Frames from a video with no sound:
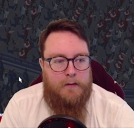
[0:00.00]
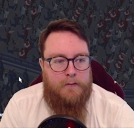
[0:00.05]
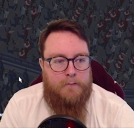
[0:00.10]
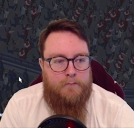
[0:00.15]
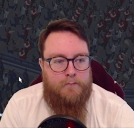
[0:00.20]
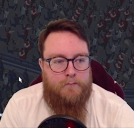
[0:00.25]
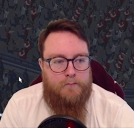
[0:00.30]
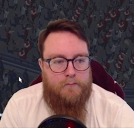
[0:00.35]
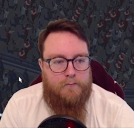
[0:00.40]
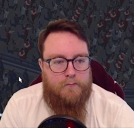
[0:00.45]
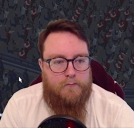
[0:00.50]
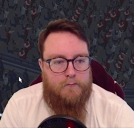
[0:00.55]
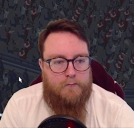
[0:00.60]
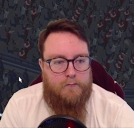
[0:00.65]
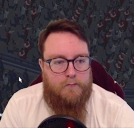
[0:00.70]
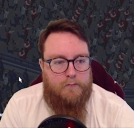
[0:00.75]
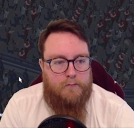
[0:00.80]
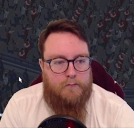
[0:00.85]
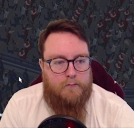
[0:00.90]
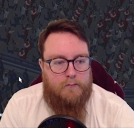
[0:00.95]

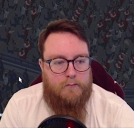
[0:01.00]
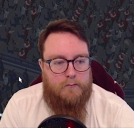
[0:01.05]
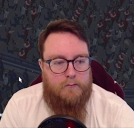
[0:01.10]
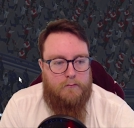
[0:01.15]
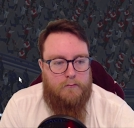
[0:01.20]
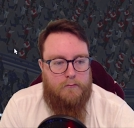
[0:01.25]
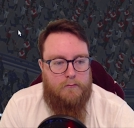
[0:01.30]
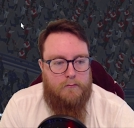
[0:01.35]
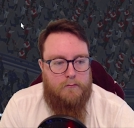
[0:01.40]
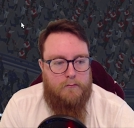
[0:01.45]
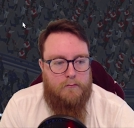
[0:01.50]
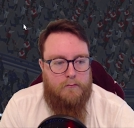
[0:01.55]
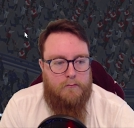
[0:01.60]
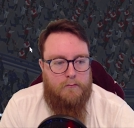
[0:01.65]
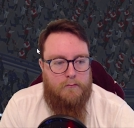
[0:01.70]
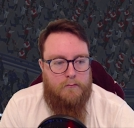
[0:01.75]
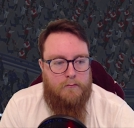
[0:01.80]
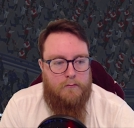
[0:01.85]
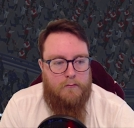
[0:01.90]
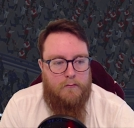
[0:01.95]

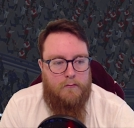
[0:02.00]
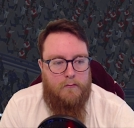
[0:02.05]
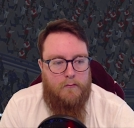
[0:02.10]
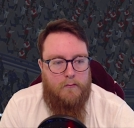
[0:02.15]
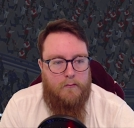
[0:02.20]
(no one is talking)